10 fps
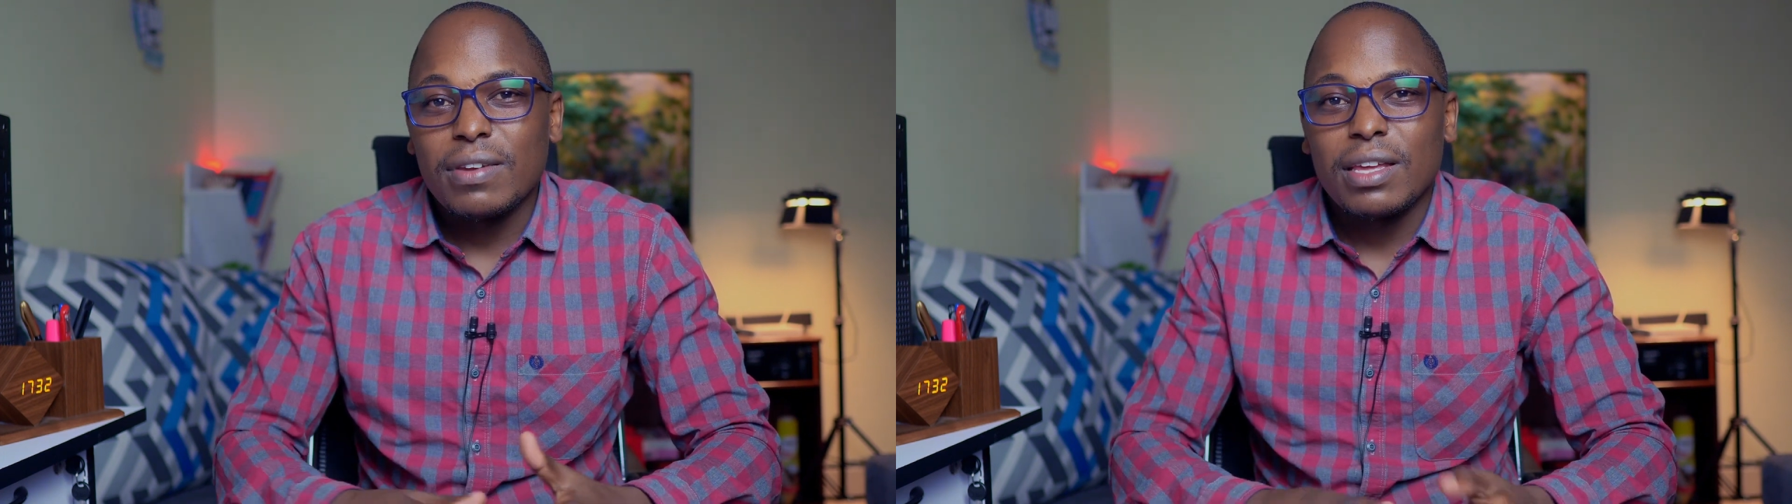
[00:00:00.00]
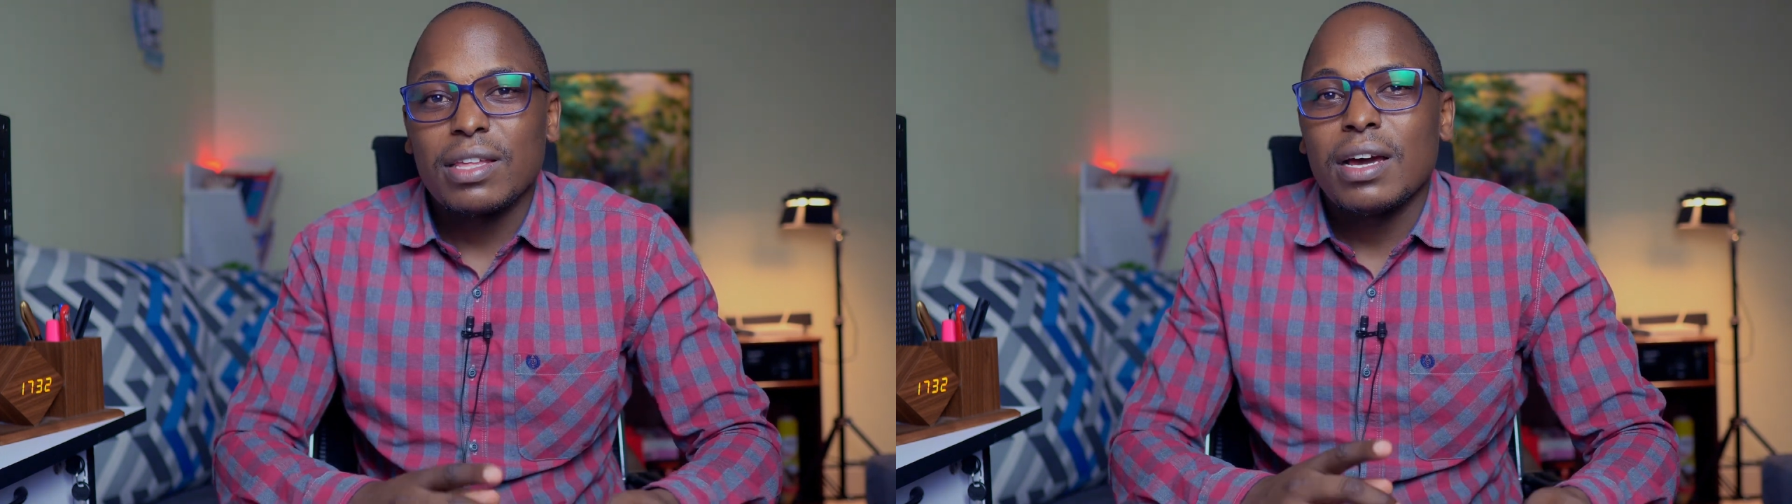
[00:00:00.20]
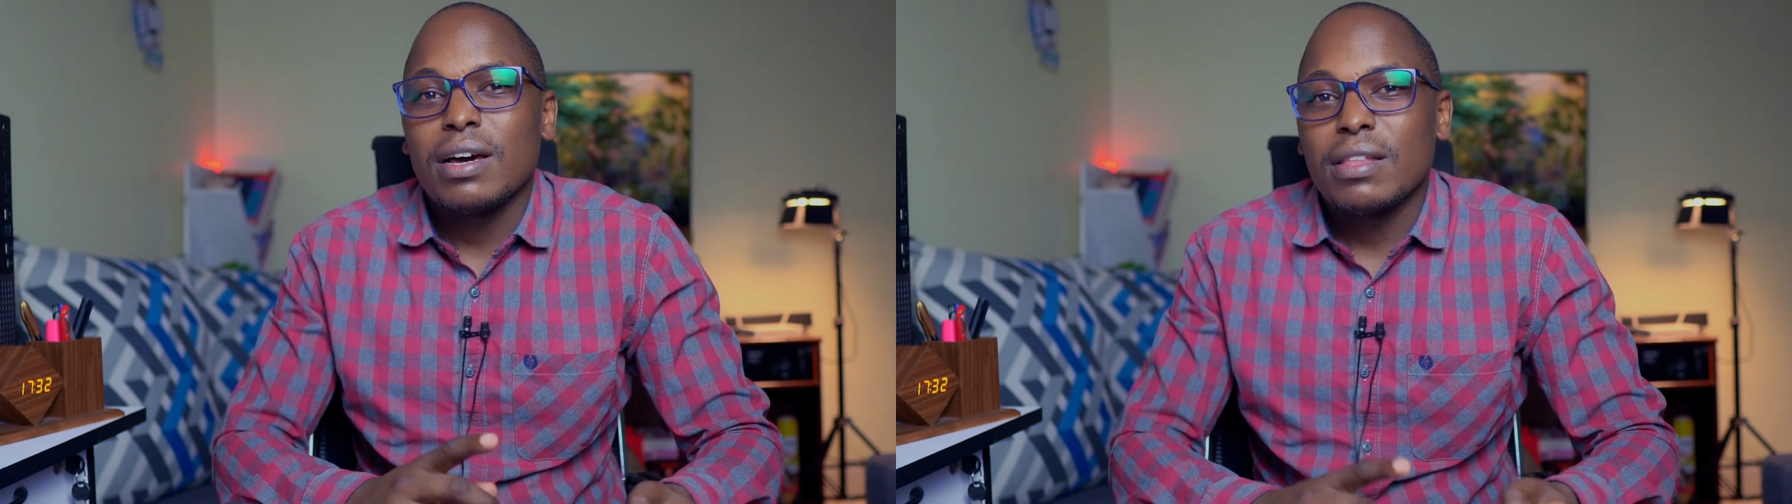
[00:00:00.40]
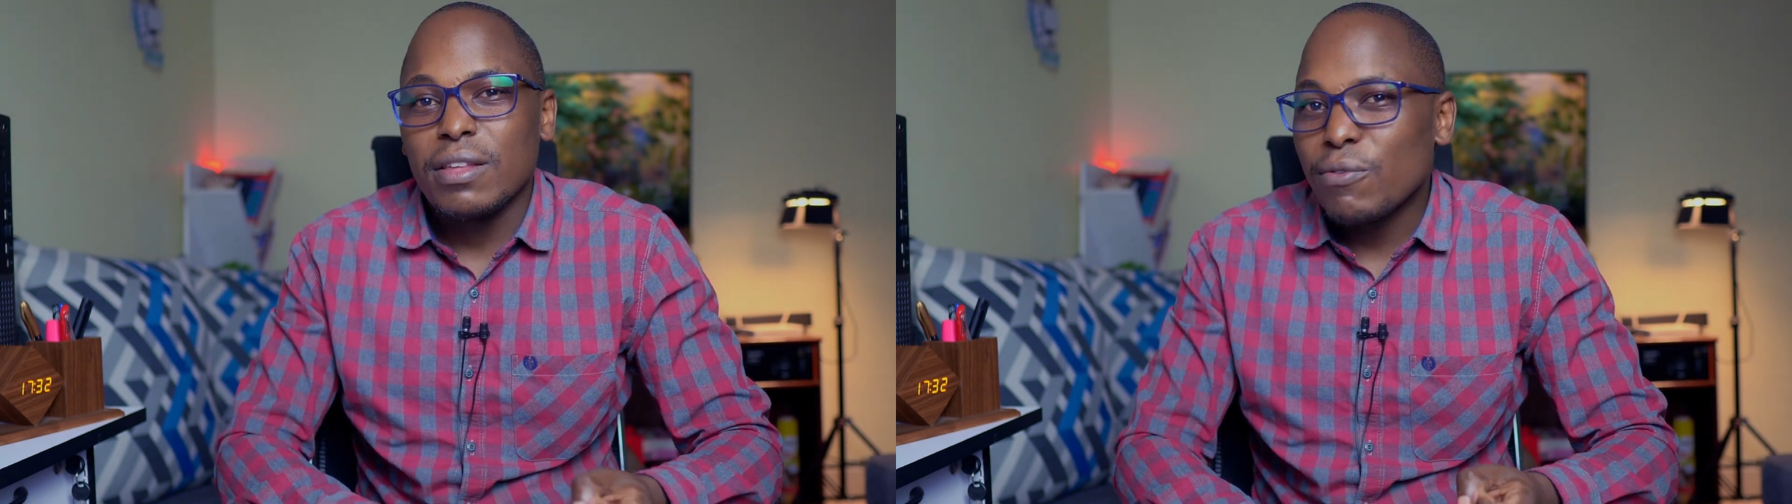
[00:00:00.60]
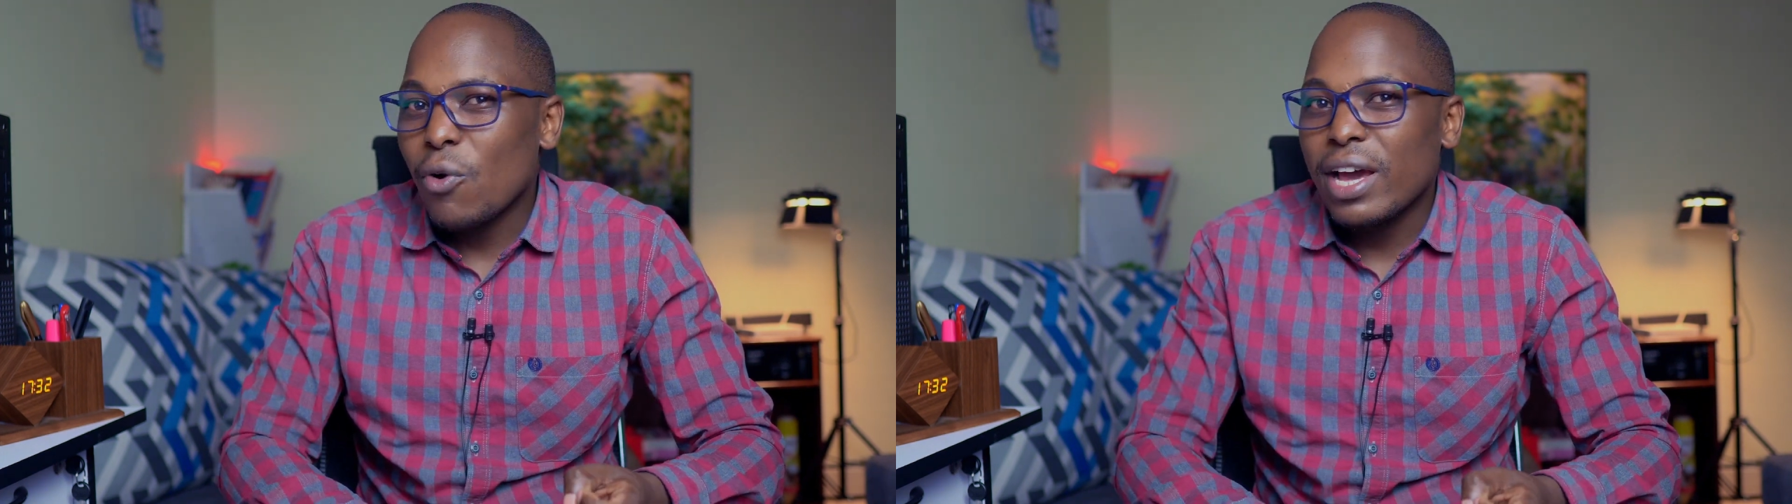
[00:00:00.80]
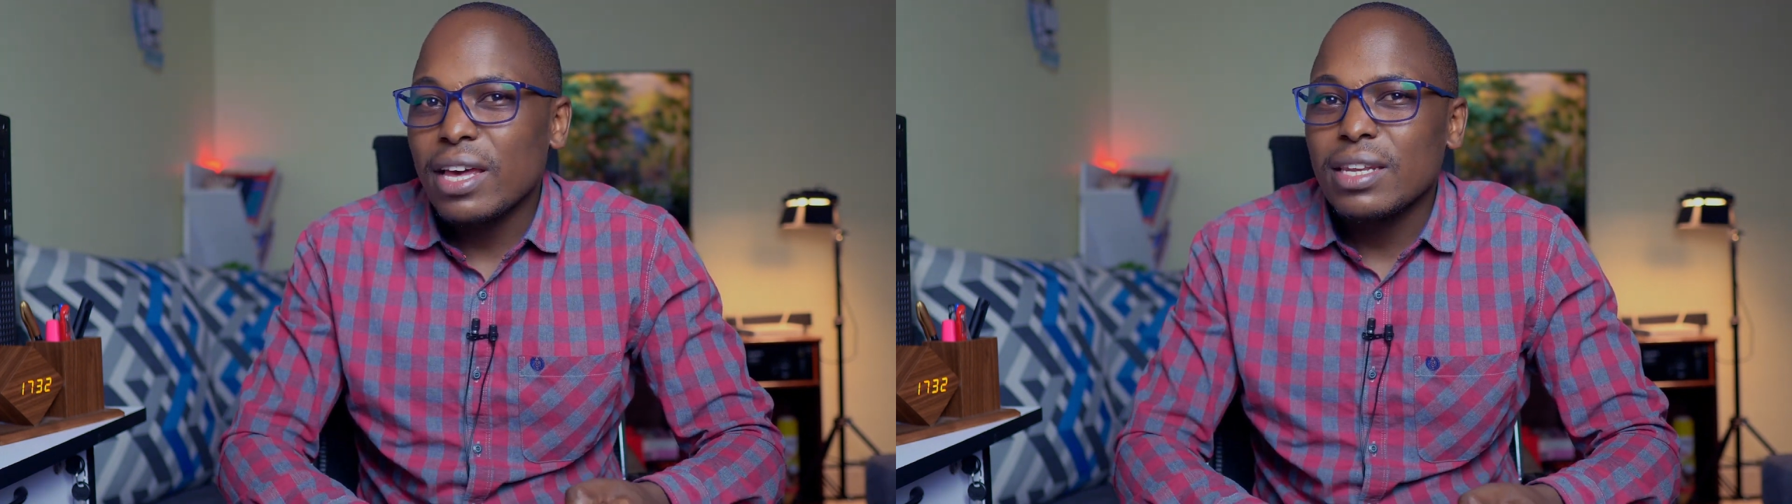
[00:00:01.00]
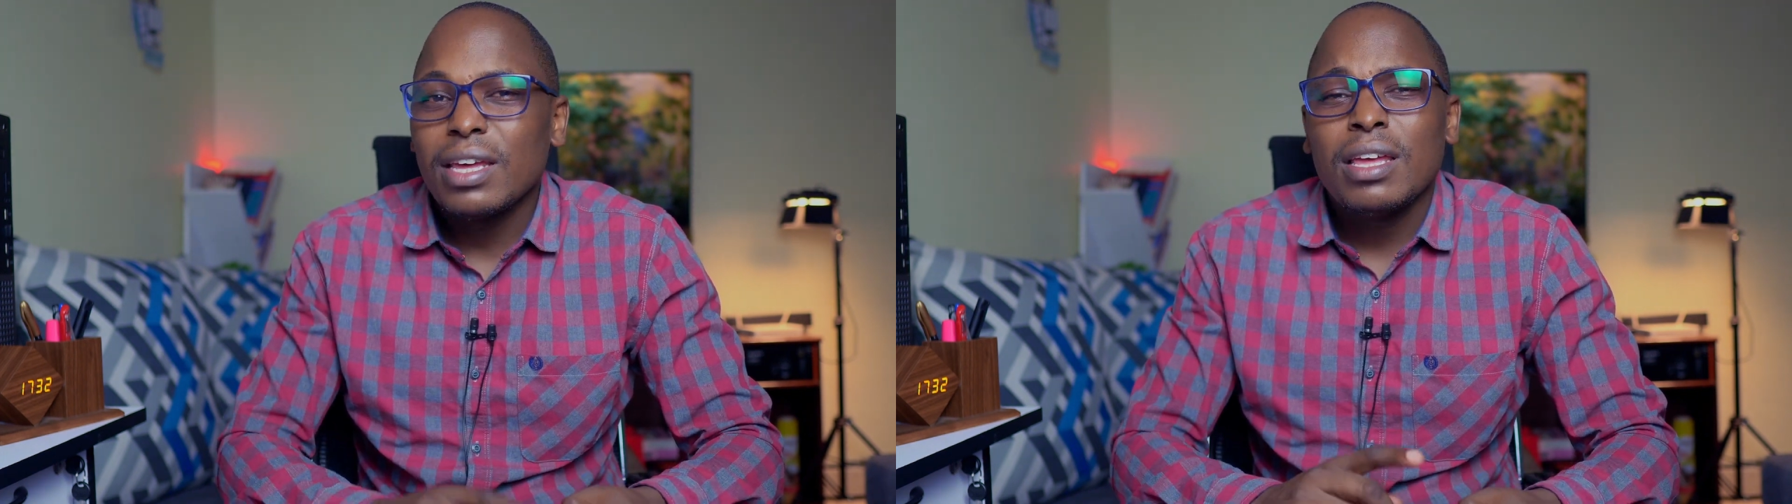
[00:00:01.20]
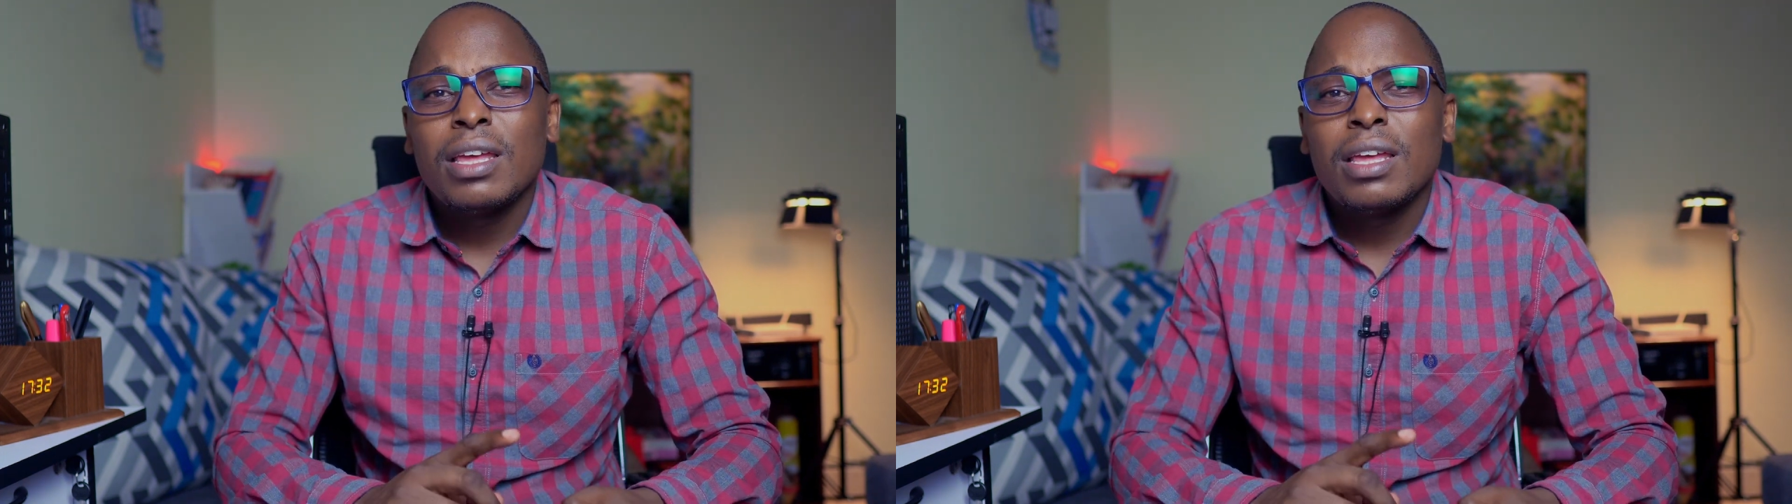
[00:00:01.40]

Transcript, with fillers: like the forehead,